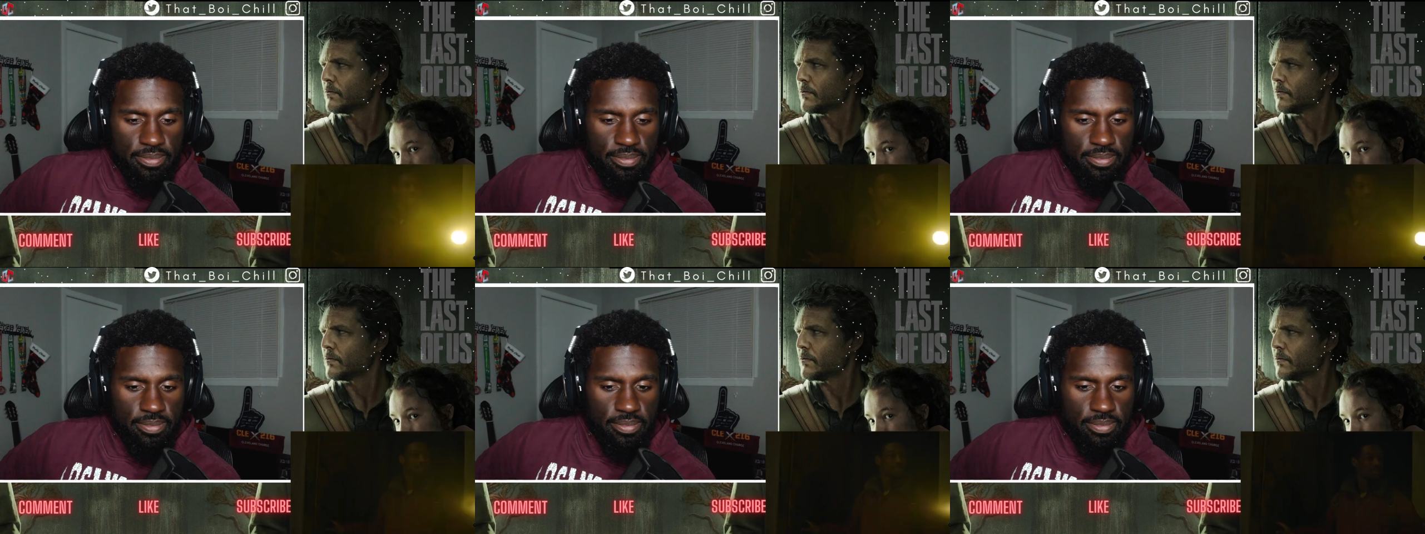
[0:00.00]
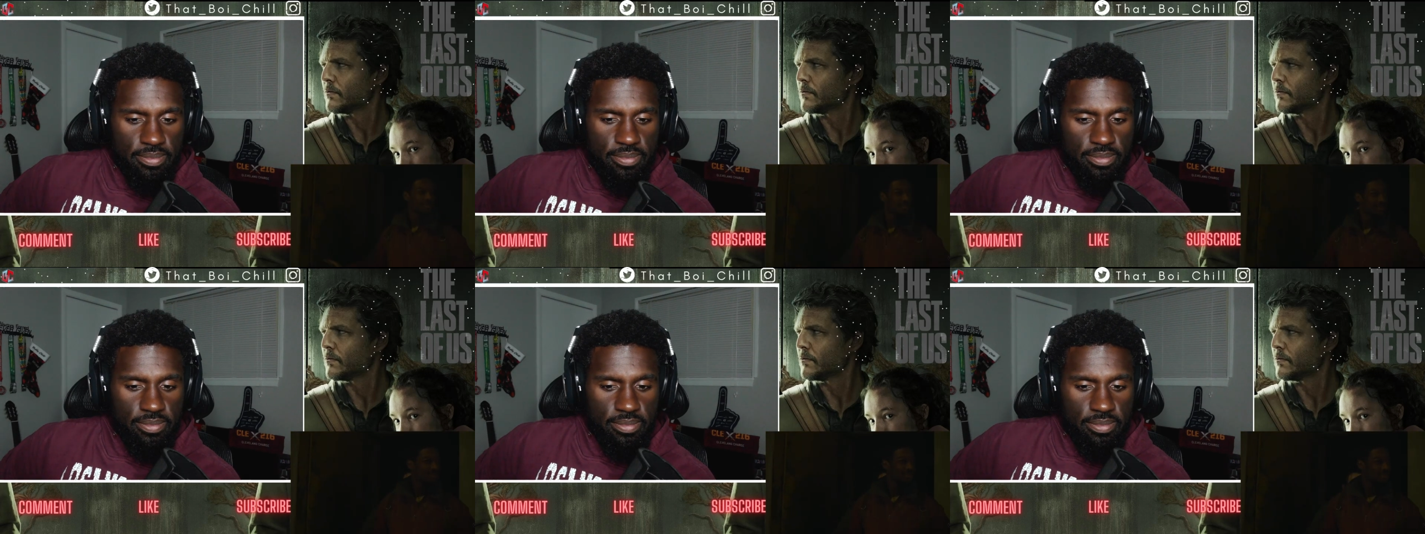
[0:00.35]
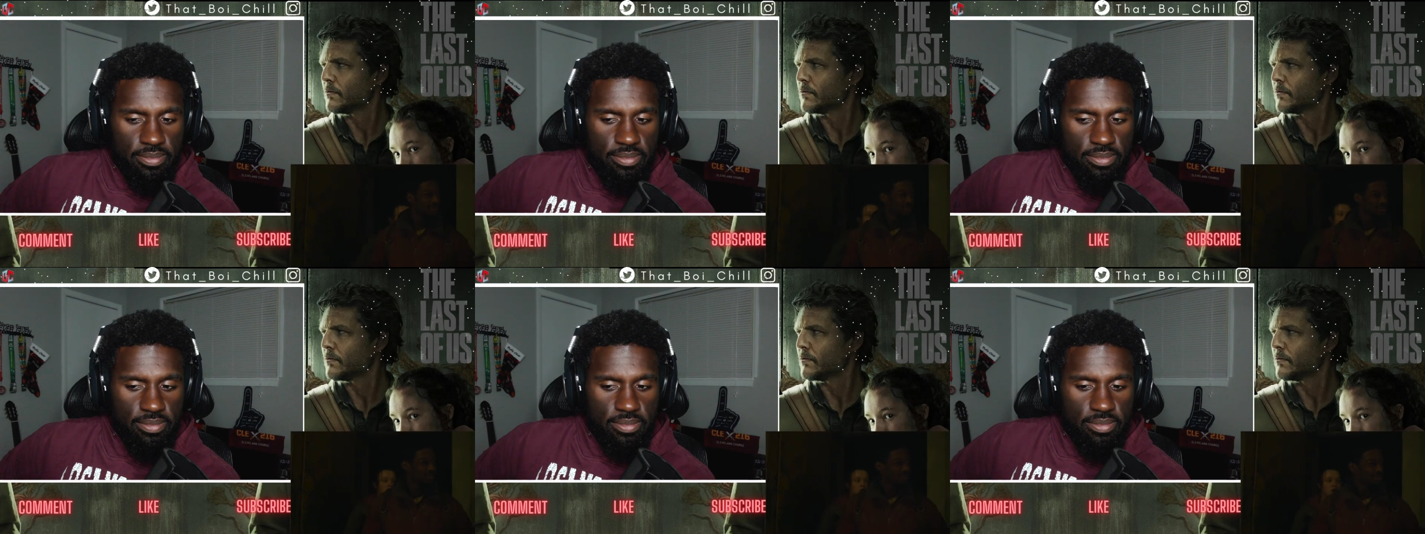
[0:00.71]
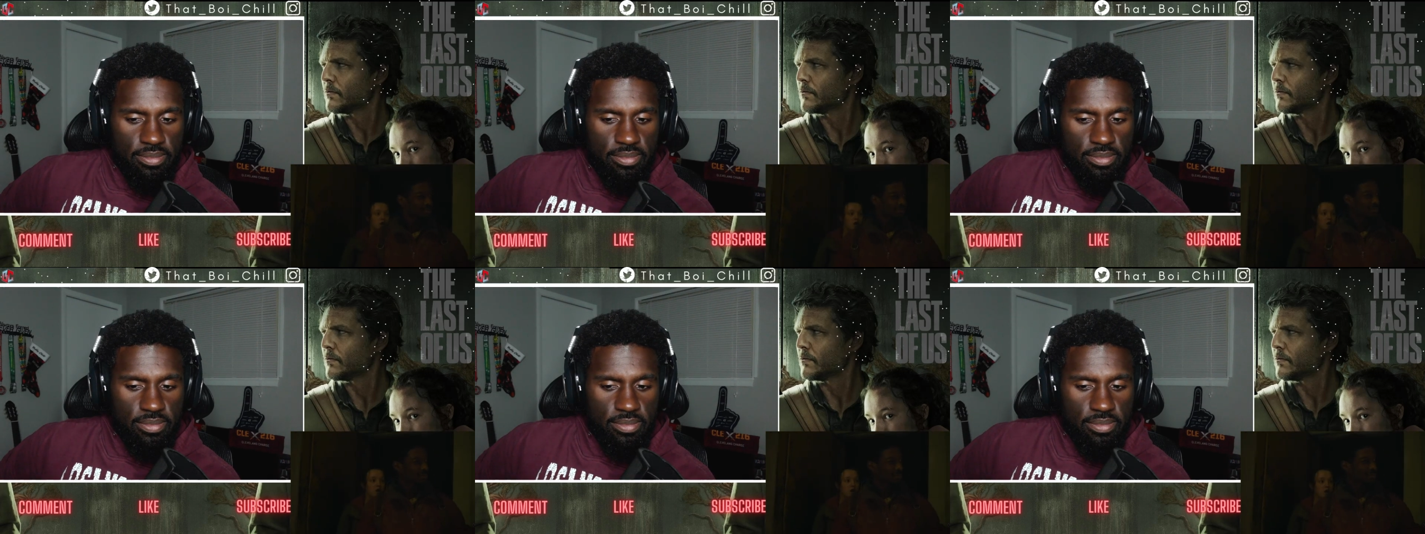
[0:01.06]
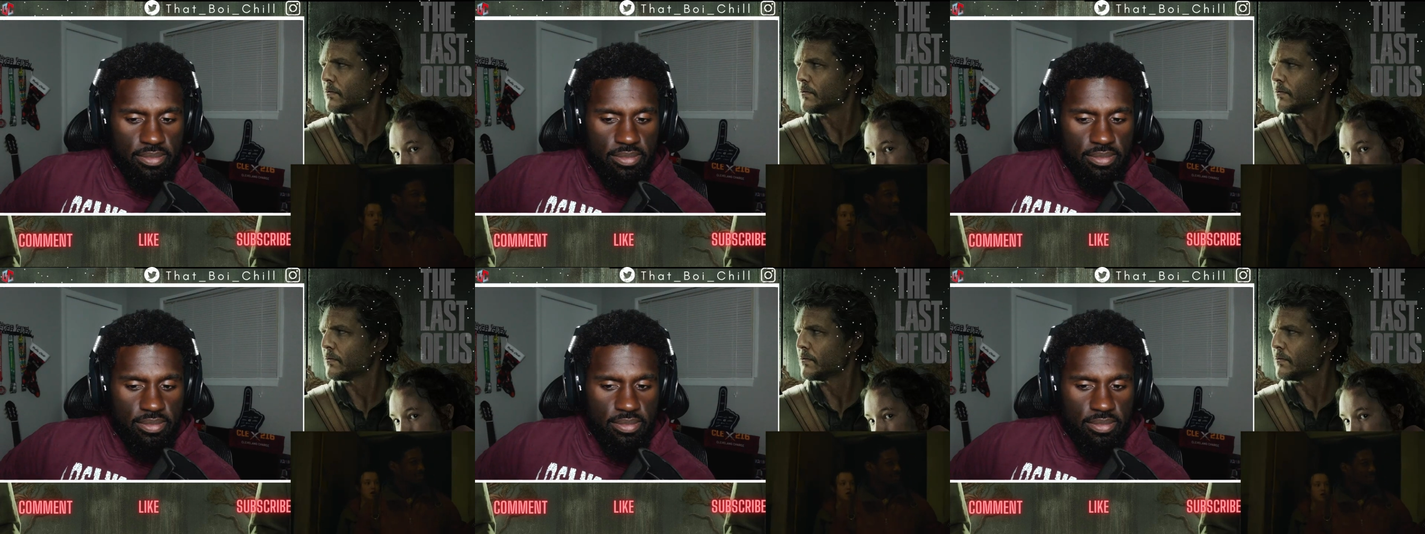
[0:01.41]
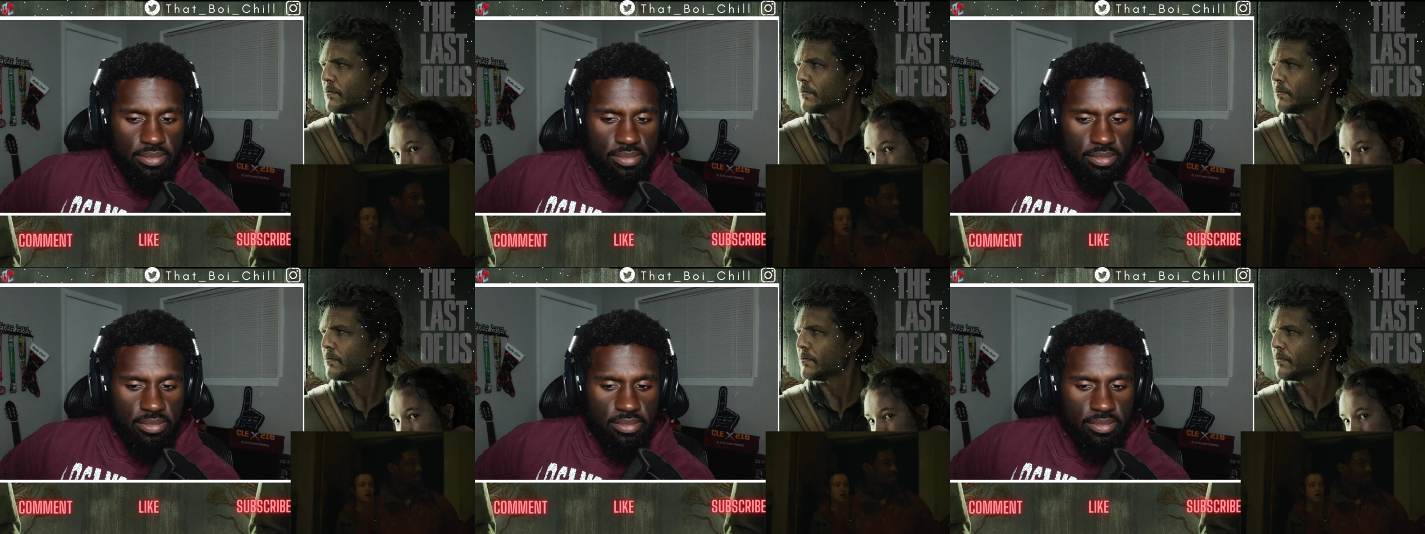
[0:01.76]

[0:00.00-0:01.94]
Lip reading: No one is speaking in this clip.